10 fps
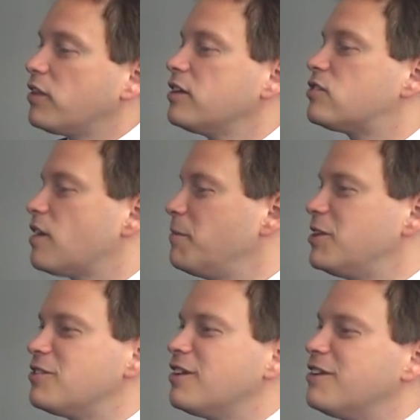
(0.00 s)
Well, the
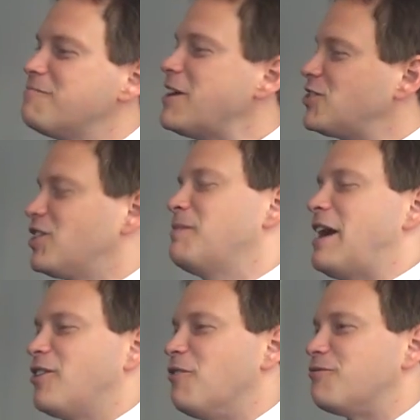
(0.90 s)
amazing thing
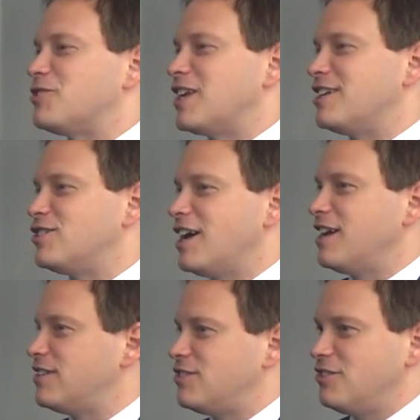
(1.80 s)
about a conference like
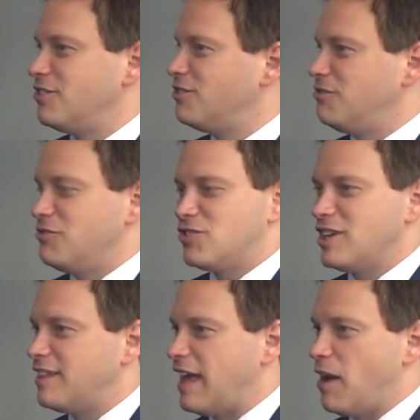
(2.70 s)
today is you
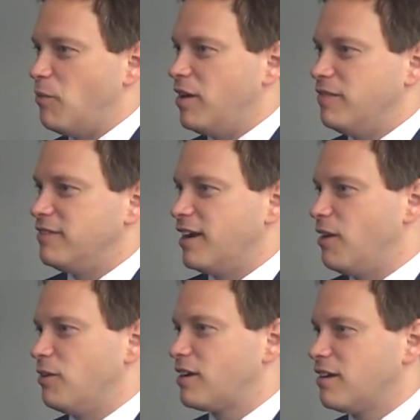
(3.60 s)
sit there with,
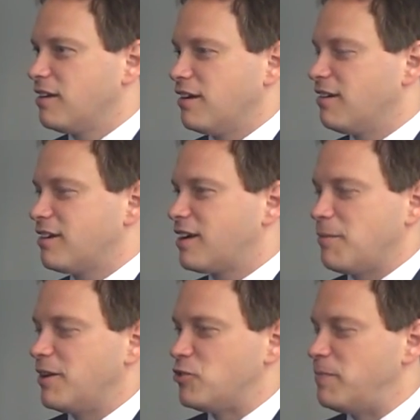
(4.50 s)
a
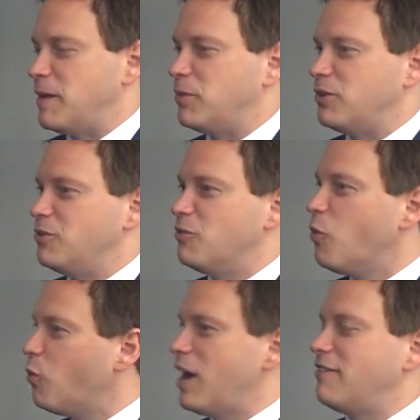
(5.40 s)
couple hundred people who
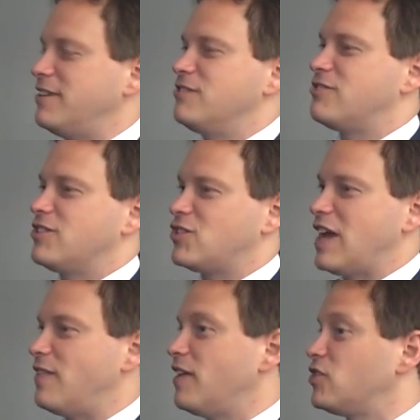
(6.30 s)
all have an interest,
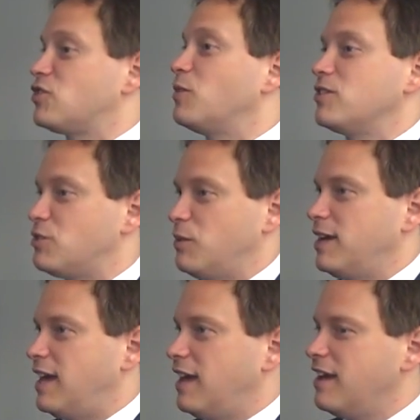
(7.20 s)
and they're just the ones who are
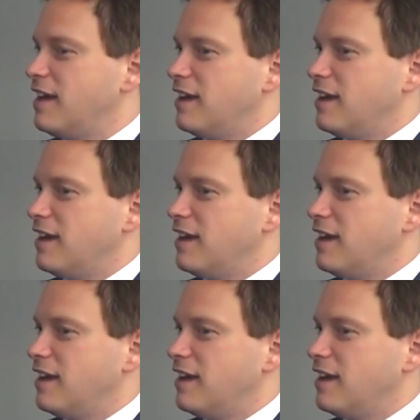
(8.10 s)
here.